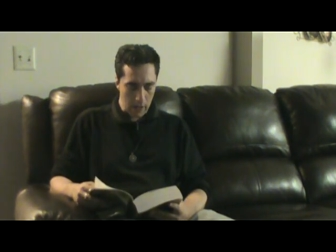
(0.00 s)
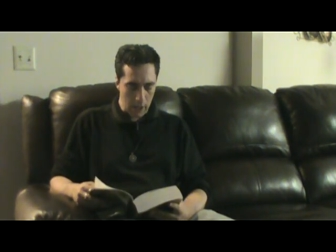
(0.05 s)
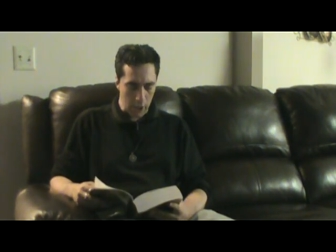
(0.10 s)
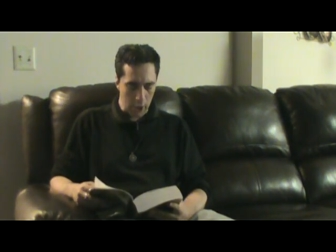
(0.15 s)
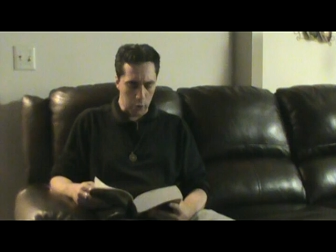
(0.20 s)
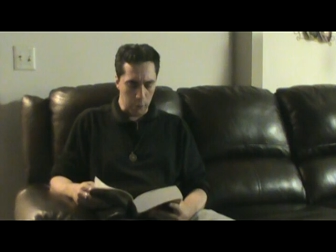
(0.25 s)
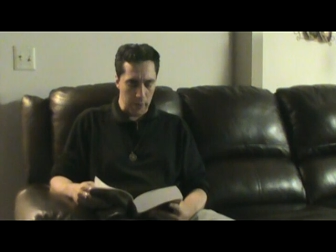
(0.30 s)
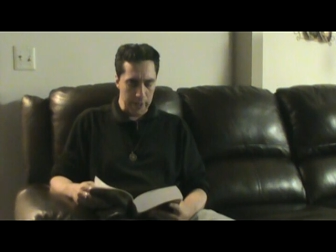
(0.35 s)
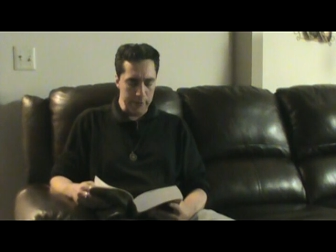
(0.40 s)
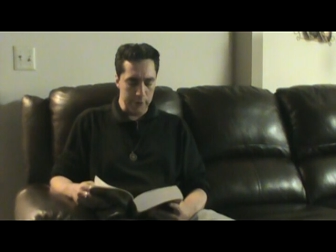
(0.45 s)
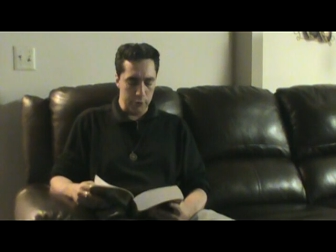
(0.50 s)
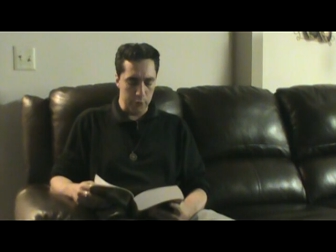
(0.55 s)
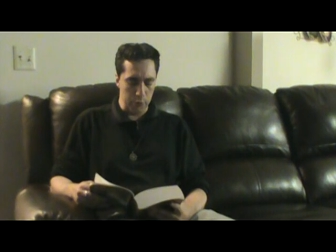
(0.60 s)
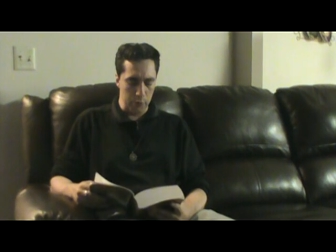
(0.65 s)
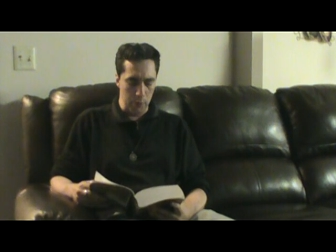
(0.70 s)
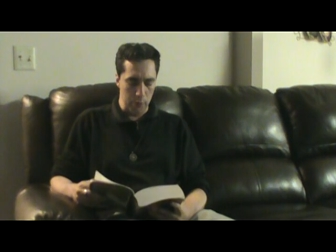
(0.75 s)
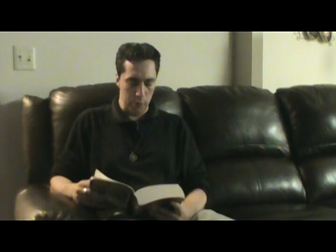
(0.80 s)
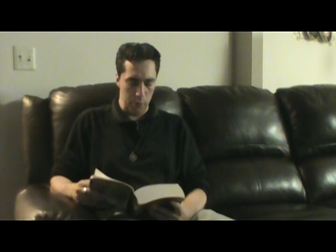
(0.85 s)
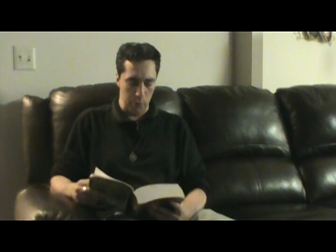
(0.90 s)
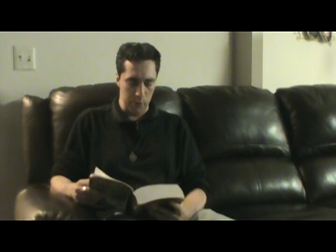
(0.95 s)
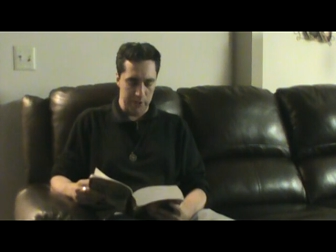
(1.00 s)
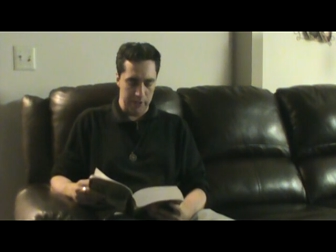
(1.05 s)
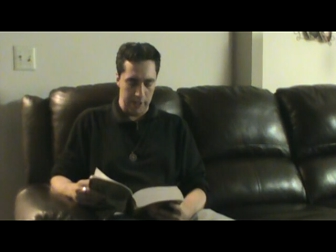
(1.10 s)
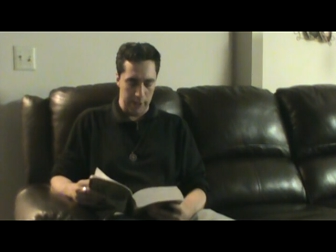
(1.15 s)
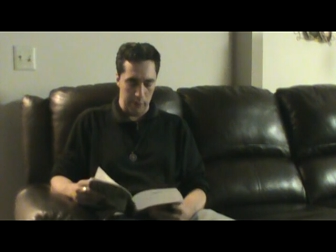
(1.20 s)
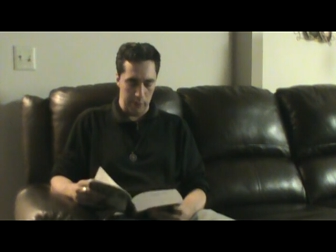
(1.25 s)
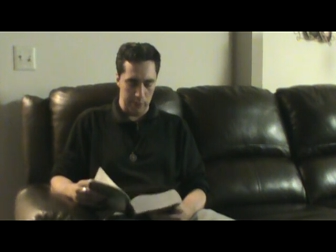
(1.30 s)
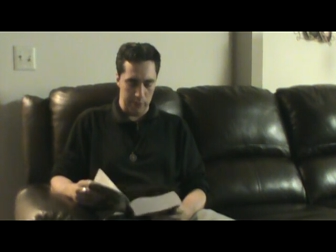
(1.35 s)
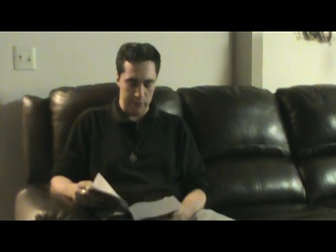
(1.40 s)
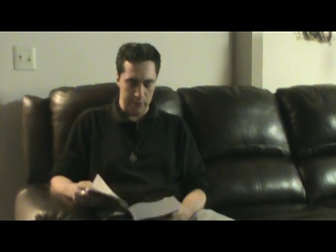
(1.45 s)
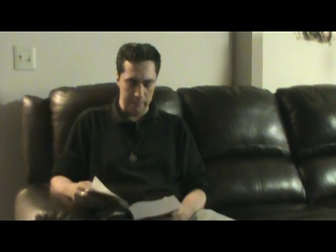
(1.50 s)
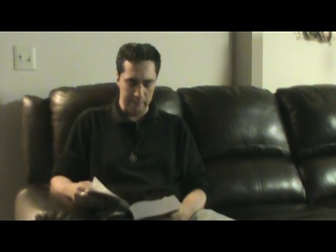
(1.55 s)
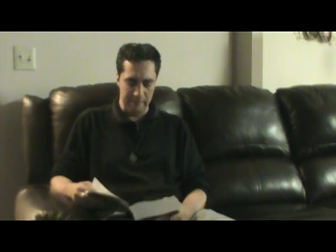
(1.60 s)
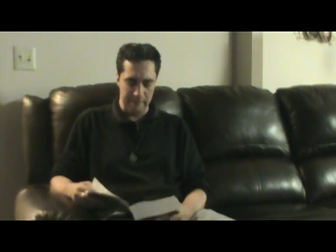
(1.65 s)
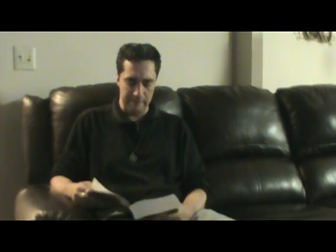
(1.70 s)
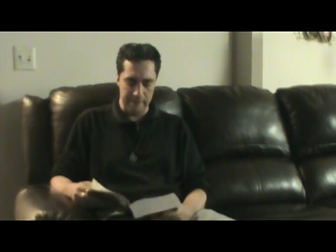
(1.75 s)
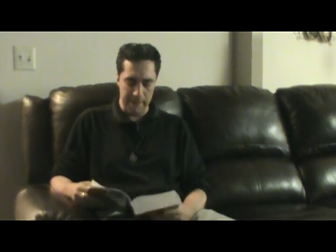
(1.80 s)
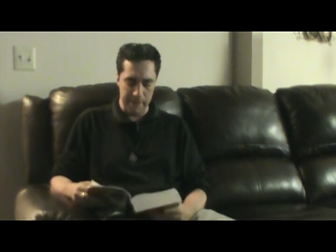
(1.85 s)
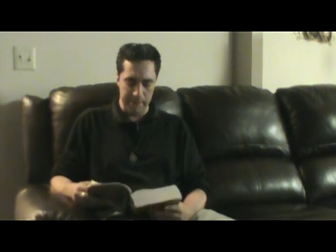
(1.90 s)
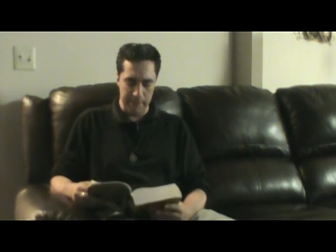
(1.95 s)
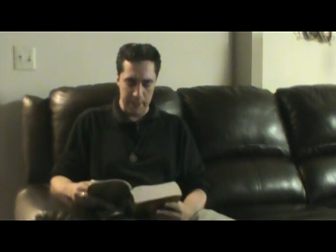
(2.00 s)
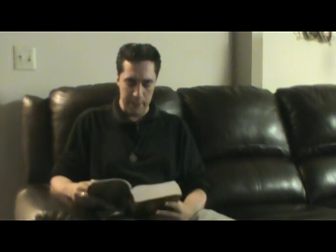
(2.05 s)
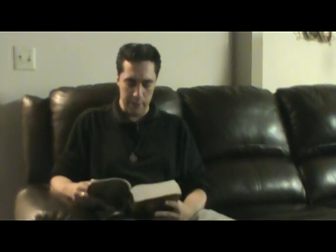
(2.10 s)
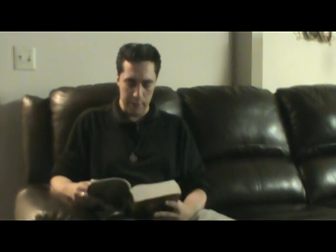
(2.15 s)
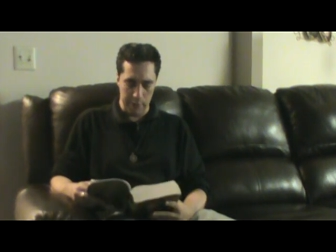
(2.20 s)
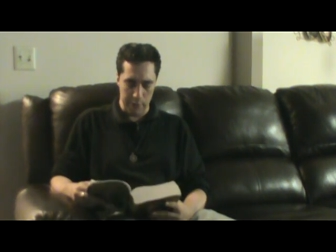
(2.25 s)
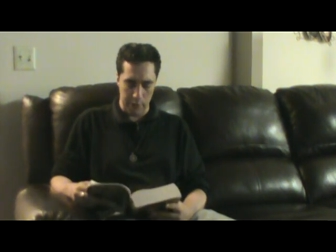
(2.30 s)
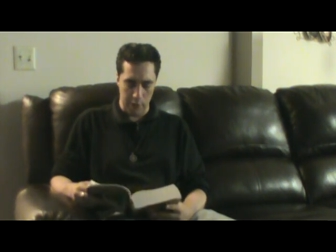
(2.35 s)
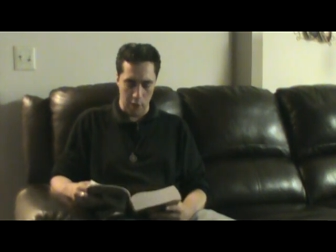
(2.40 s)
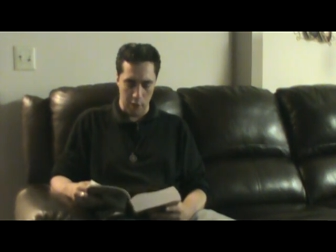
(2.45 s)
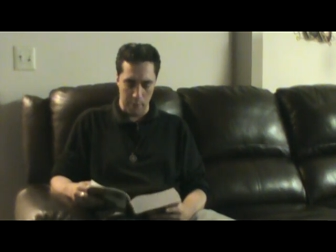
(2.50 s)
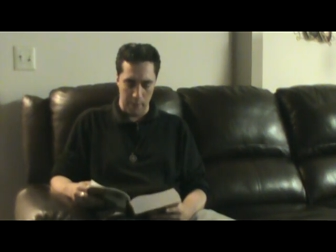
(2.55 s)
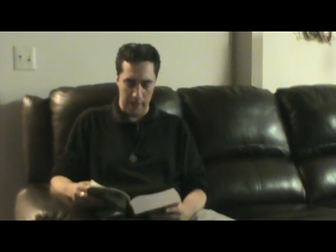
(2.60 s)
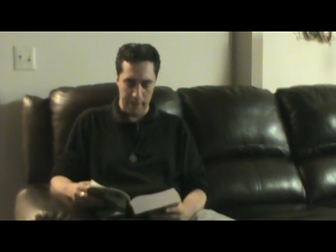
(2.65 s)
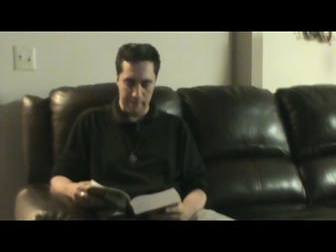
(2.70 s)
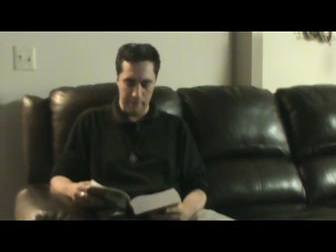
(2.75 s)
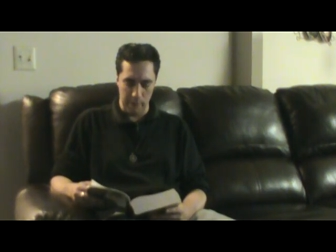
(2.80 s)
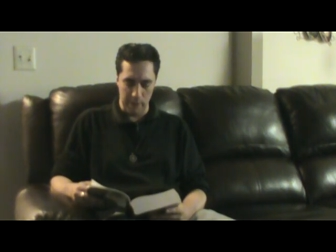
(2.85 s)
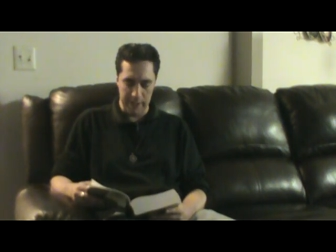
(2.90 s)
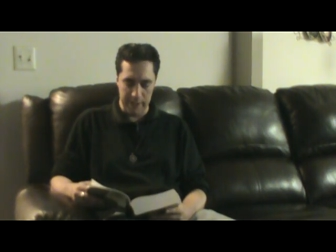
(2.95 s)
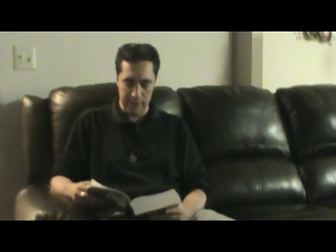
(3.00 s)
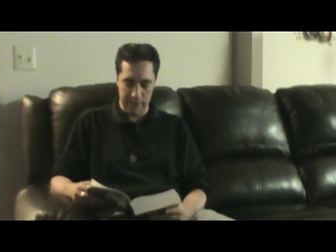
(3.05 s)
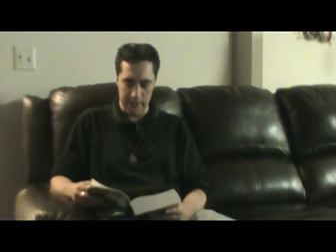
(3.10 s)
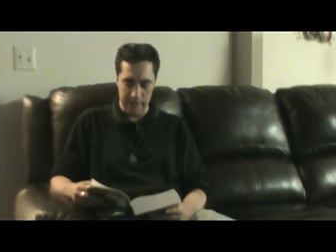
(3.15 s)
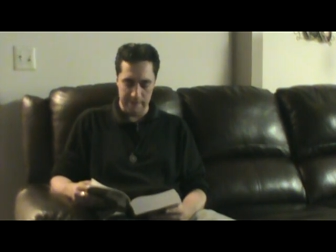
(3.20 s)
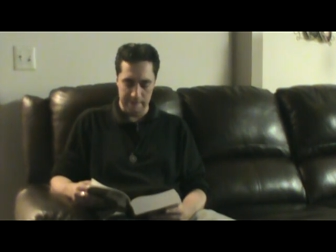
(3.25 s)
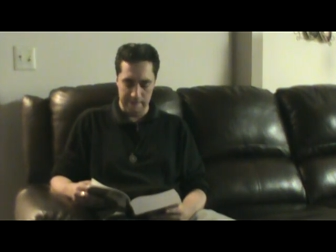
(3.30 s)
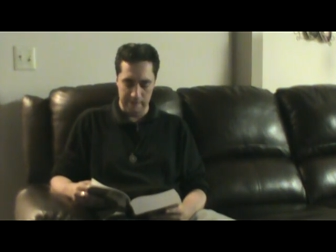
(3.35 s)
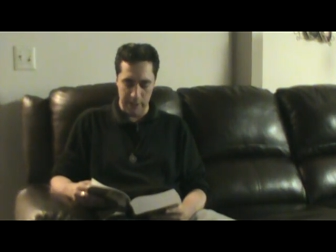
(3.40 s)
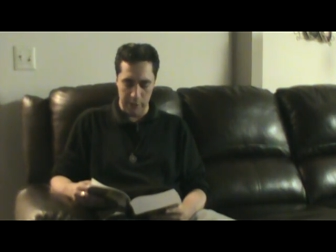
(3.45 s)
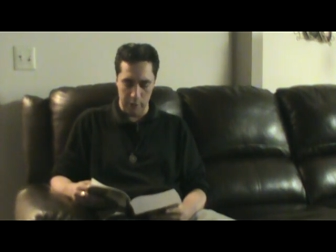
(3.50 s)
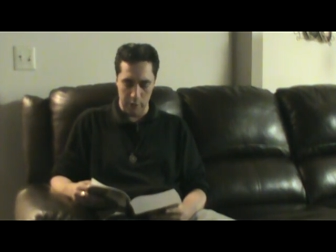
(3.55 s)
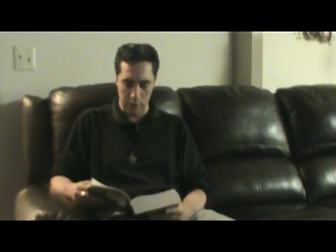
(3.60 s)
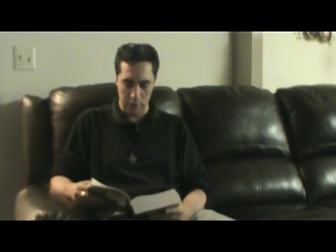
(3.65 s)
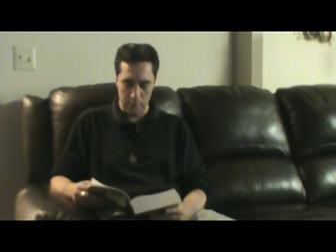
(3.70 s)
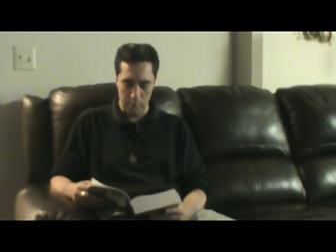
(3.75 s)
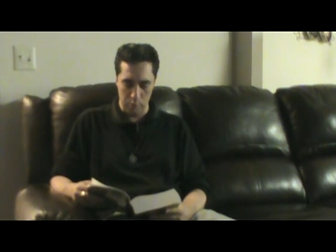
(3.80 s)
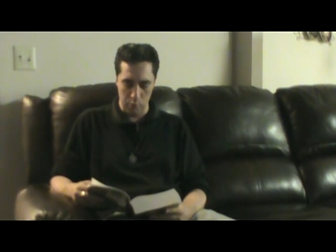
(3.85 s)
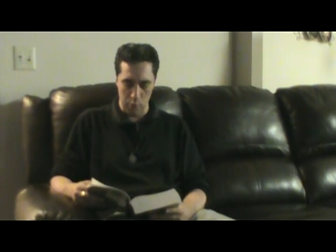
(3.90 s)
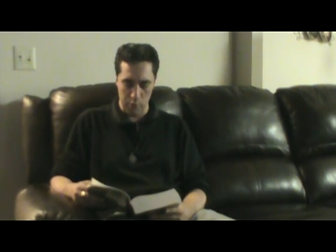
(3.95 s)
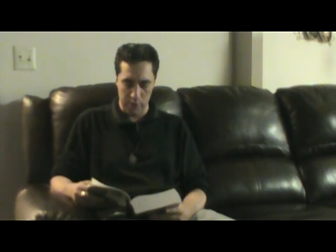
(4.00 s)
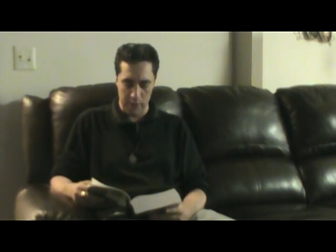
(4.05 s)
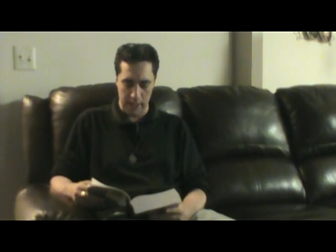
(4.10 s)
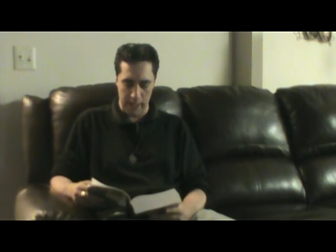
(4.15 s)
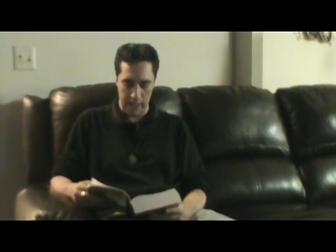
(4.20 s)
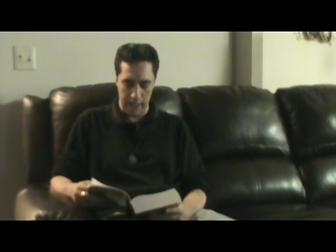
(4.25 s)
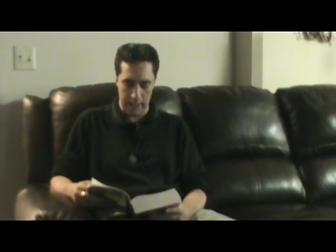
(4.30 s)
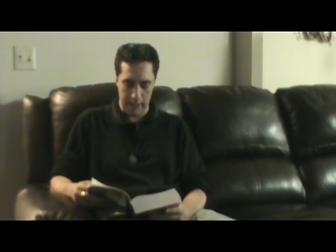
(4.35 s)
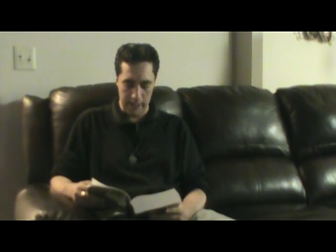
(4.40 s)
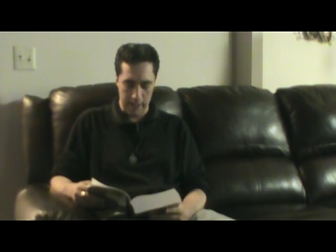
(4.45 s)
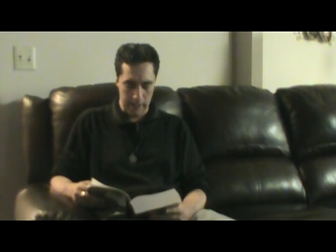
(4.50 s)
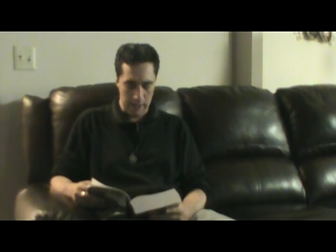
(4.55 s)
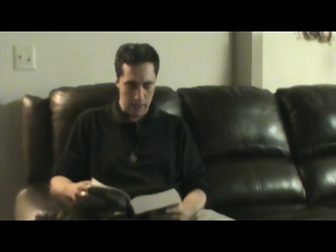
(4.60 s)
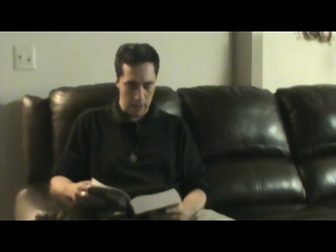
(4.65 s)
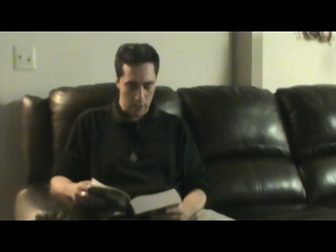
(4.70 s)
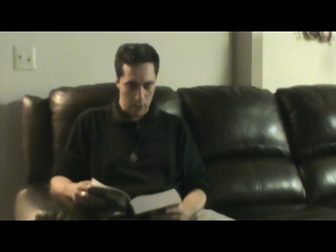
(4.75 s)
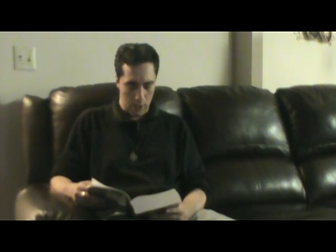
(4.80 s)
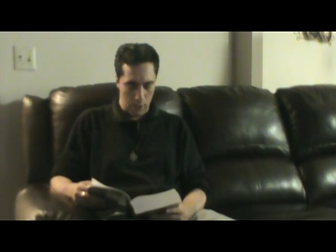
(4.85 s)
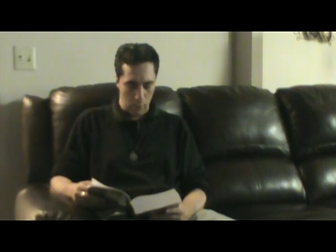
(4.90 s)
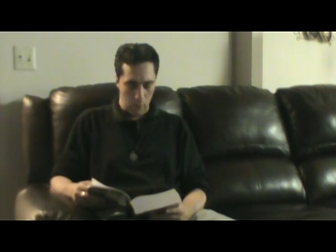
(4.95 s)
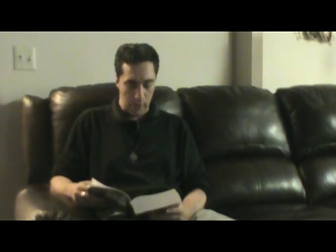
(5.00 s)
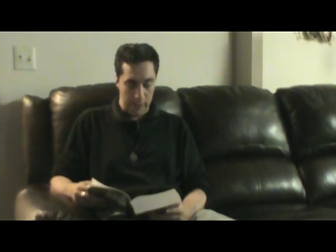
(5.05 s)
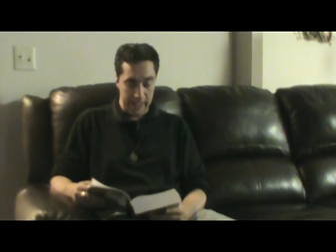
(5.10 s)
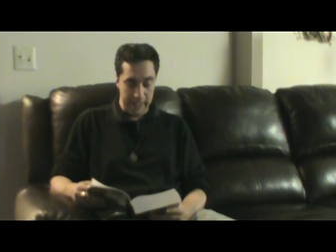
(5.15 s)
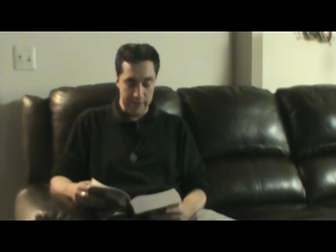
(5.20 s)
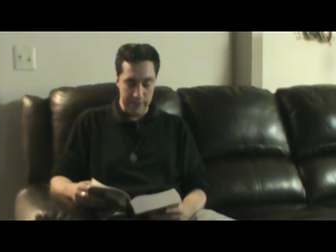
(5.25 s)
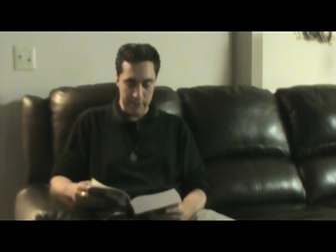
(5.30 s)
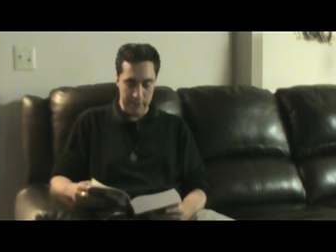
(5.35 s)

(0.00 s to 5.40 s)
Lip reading: A great truth was uttered some 50 years ago by Francis Victor Broussais, when he